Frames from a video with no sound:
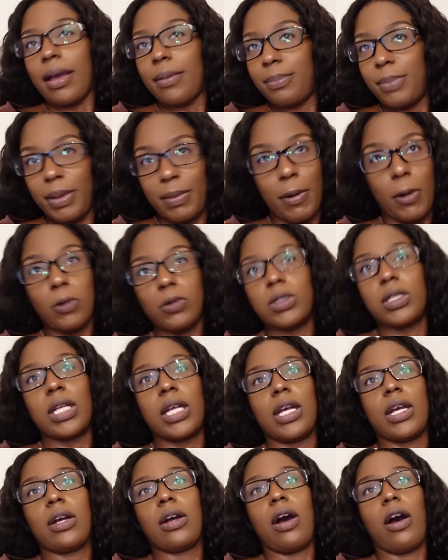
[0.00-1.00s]
be
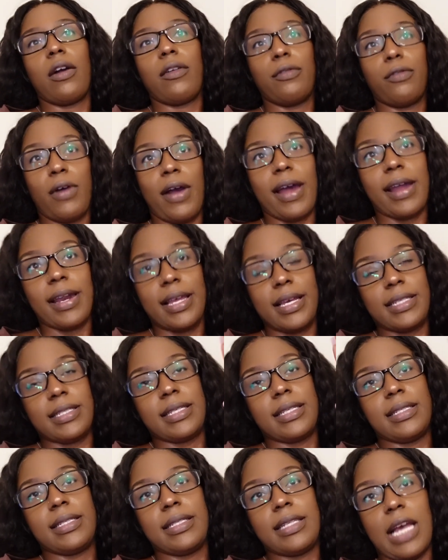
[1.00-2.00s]
posting on Fridays
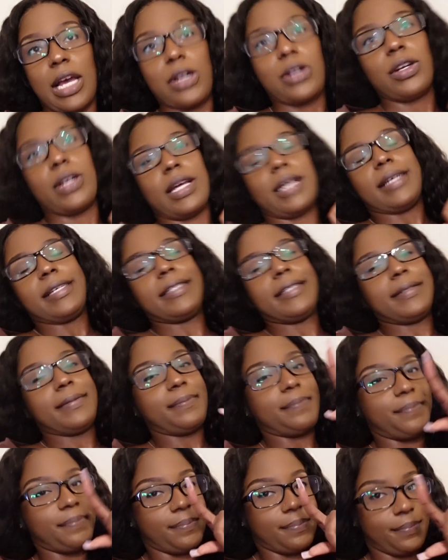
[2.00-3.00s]
and Saturdays.
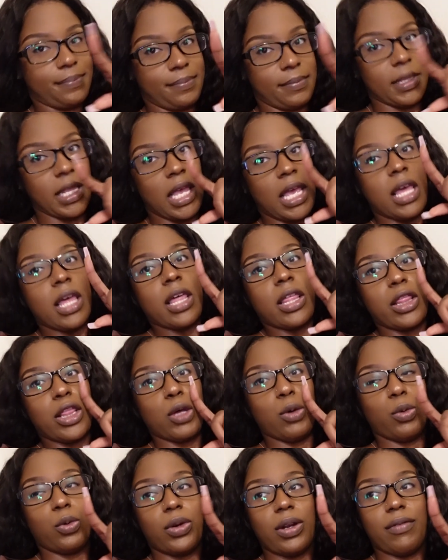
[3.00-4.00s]

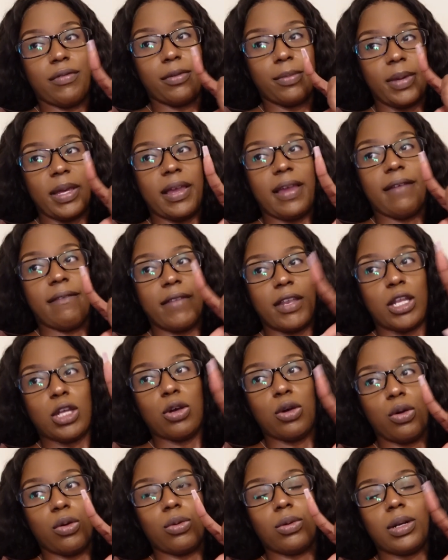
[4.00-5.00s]
There will never be a
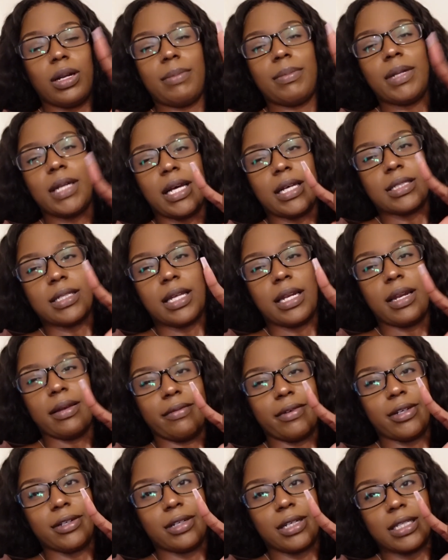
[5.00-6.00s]
video. Let me not say
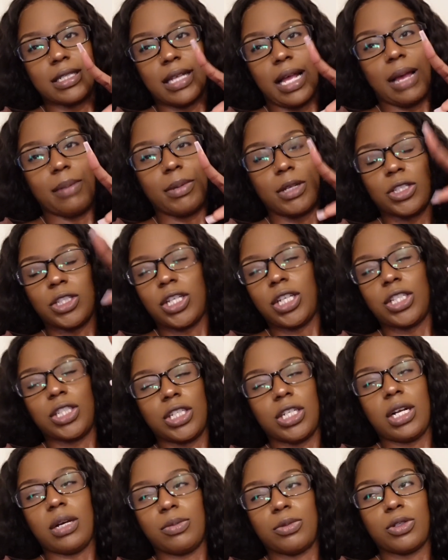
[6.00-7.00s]
never because I'll be
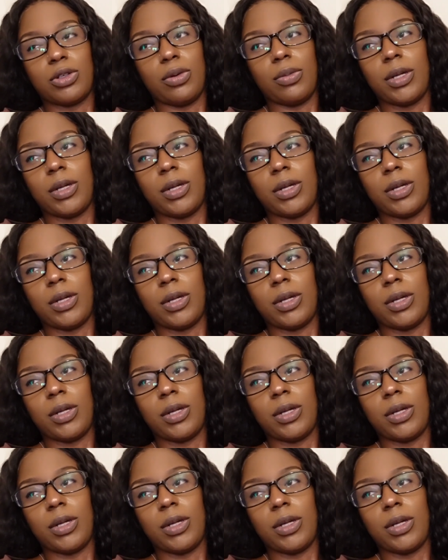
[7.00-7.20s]
changing up so